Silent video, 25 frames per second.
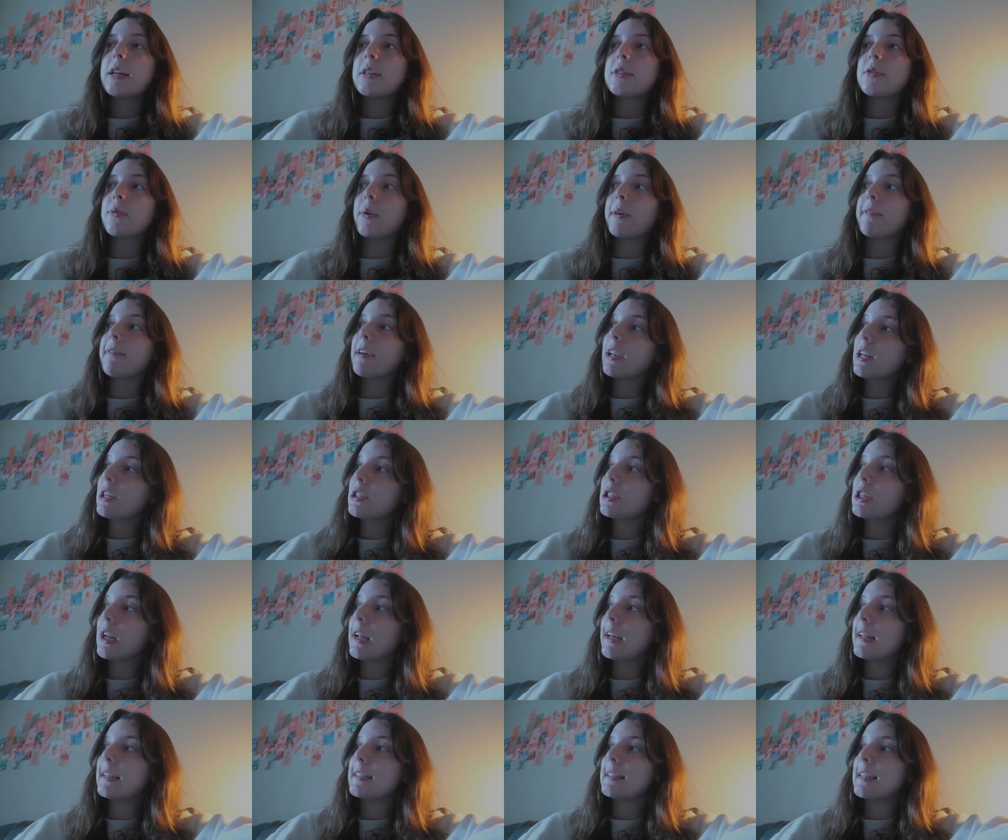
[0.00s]
So we finished
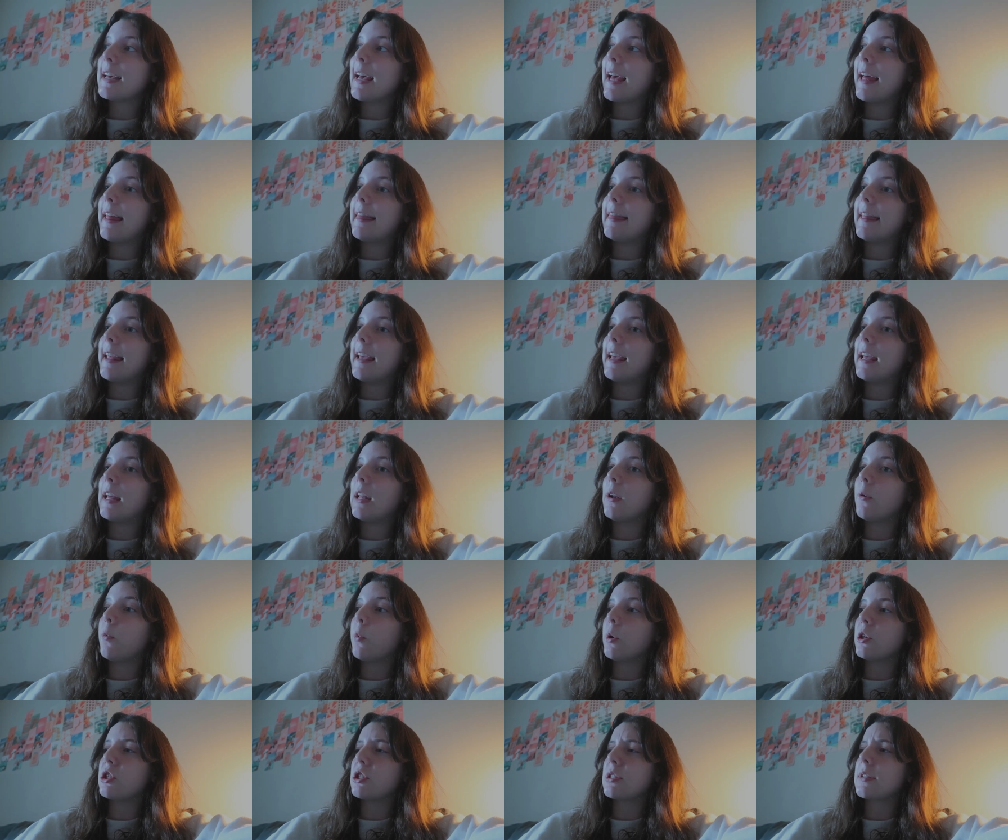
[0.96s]
it and
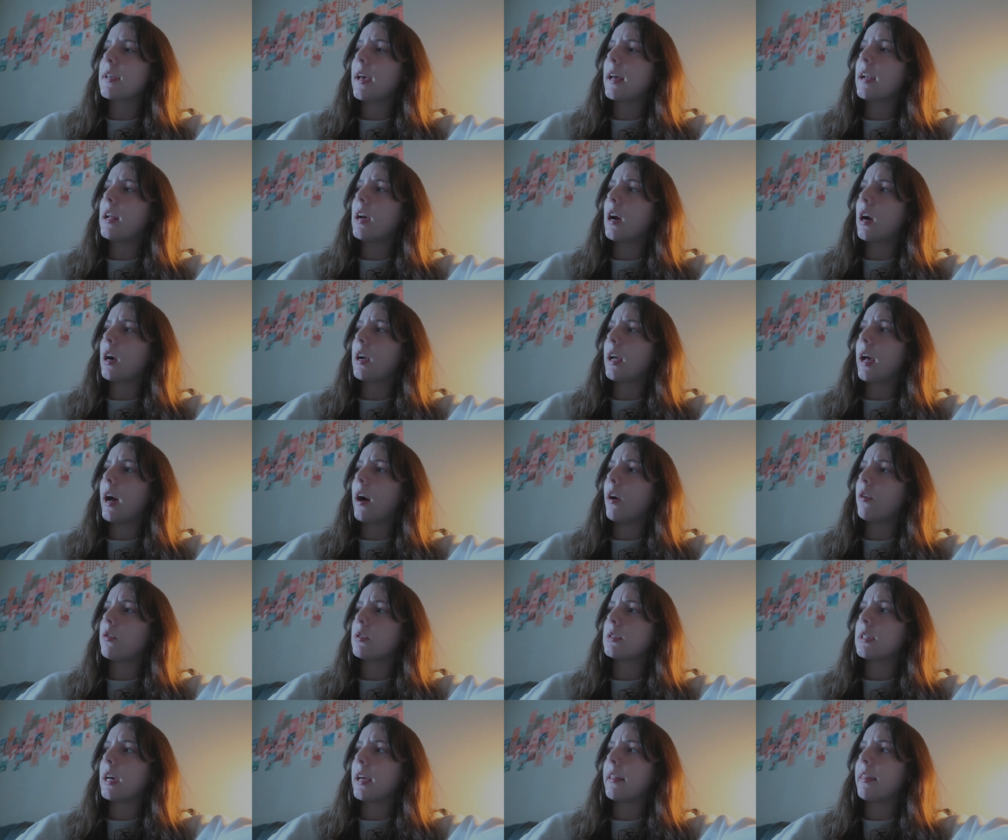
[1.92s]
then we just kind of hung
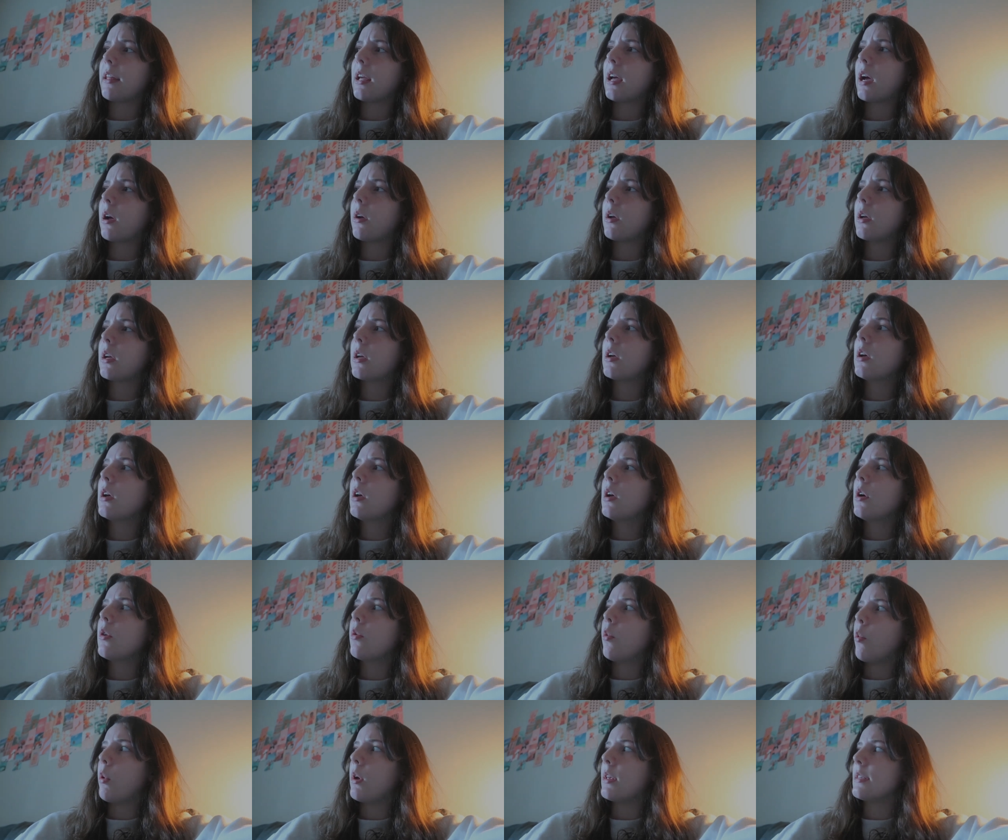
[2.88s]
out. I think I
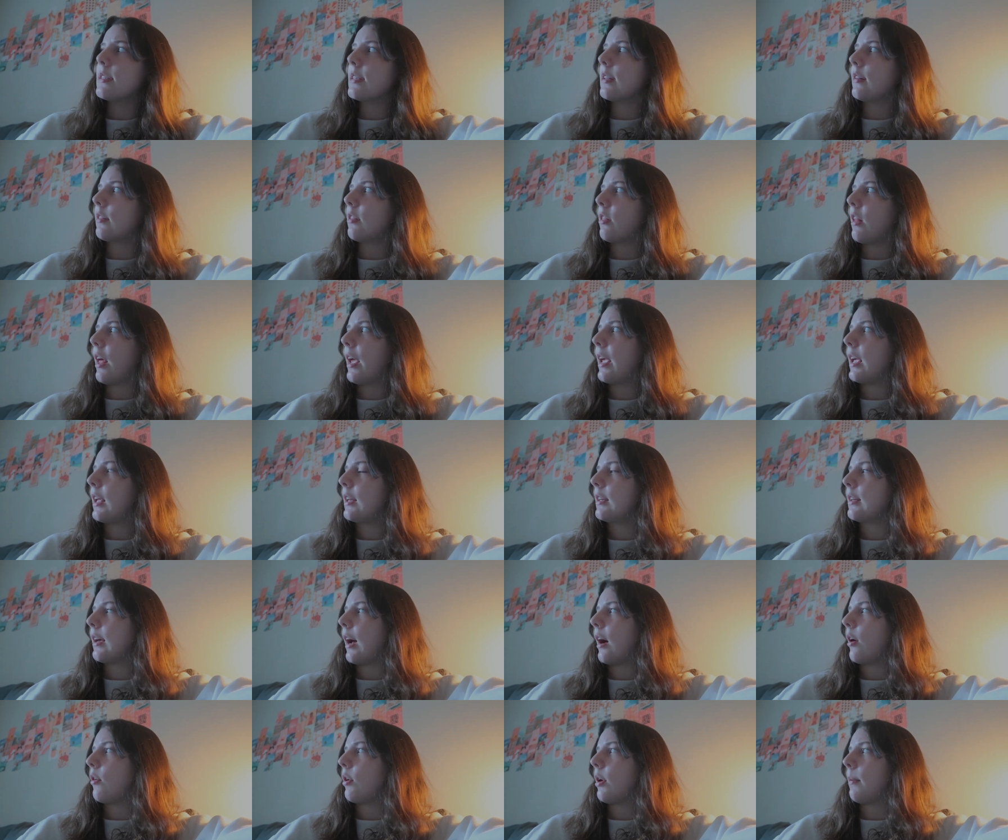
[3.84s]
was laying
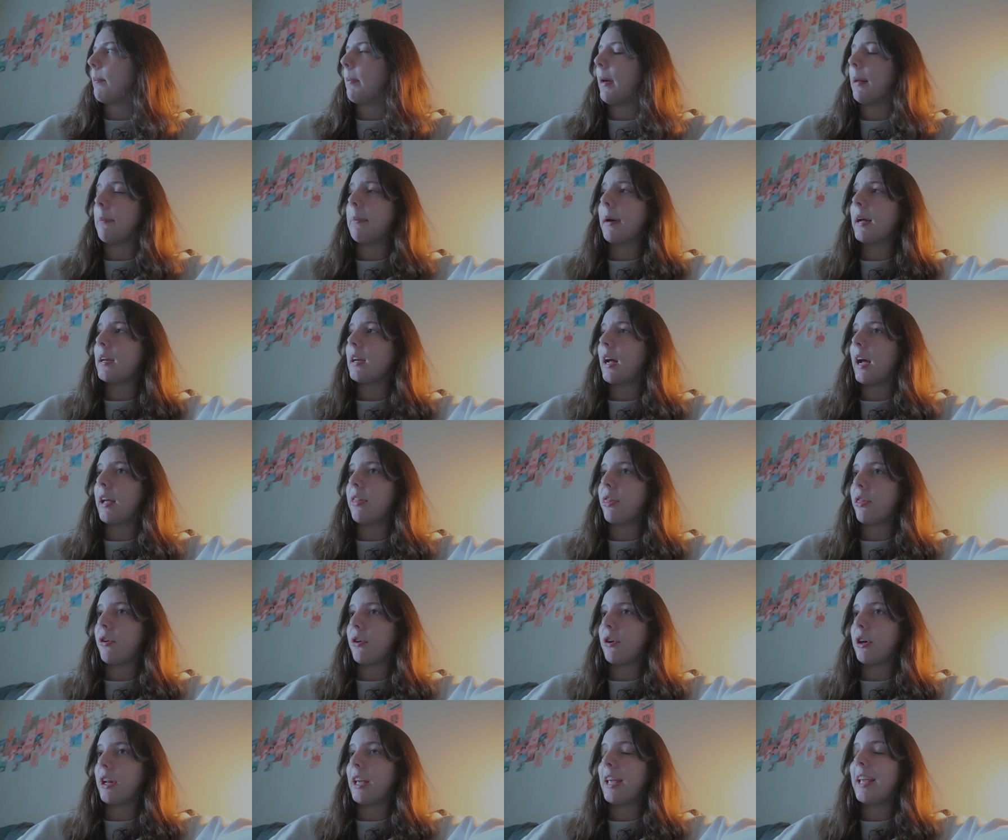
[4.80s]
down in bed by
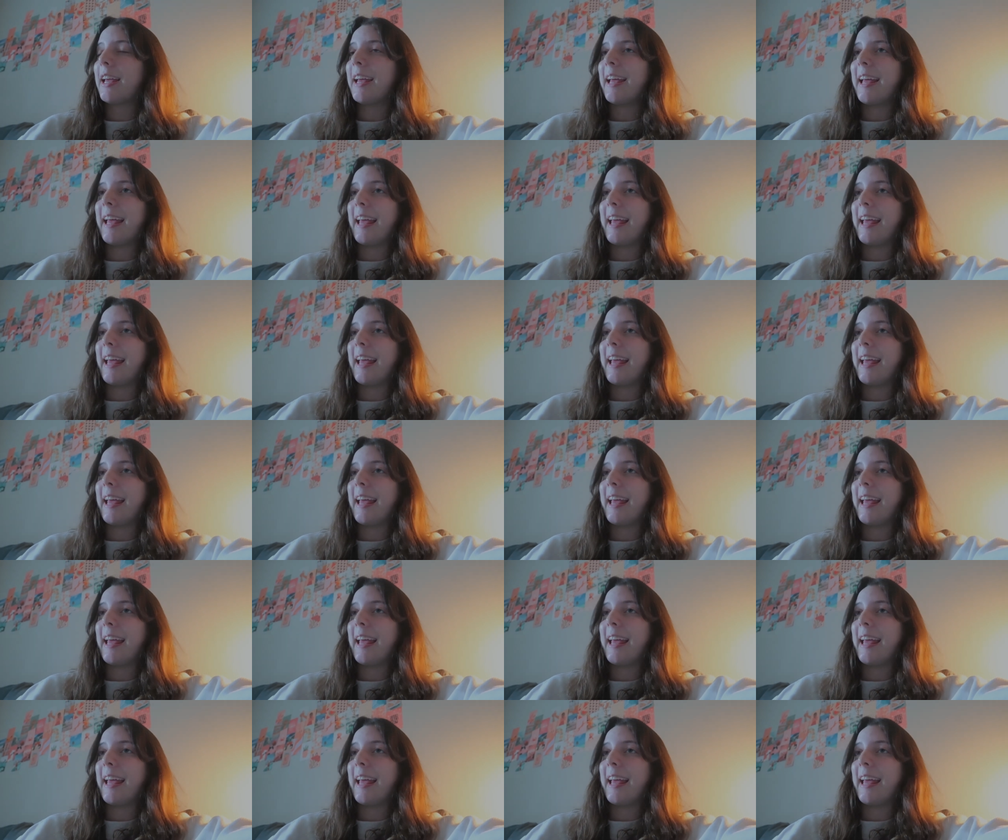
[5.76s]
9.30